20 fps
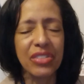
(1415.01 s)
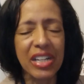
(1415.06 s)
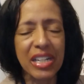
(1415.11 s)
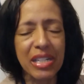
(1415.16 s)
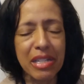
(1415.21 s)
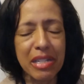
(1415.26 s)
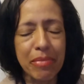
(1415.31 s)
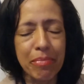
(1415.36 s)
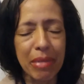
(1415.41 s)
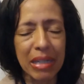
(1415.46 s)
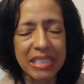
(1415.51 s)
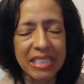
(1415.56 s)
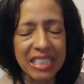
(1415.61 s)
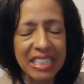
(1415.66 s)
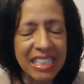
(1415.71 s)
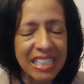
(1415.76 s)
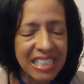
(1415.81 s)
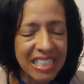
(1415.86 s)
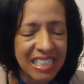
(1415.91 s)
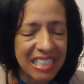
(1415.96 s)
training
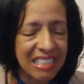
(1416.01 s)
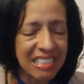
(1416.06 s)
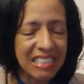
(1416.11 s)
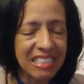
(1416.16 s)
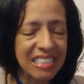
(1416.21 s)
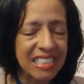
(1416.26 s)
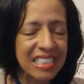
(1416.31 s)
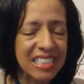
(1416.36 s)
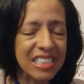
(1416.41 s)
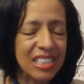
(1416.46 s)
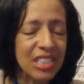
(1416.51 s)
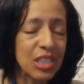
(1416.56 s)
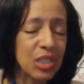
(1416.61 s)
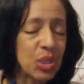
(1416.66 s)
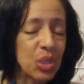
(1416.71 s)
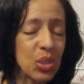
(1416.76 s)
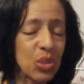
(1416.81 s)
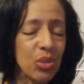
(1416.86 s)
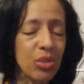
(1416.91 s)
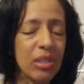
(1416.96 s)
materials
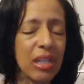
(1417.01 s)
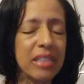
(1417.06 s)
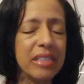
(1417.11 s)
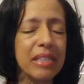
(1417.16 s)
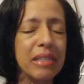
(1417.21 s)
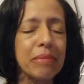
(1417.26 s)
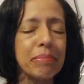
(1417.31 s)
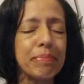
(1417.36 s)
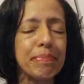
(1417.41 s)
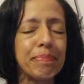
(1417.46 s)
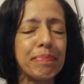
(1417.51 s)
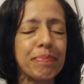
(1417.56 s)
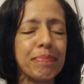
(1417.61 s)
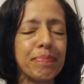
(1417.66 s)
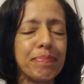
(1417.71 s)
to the team.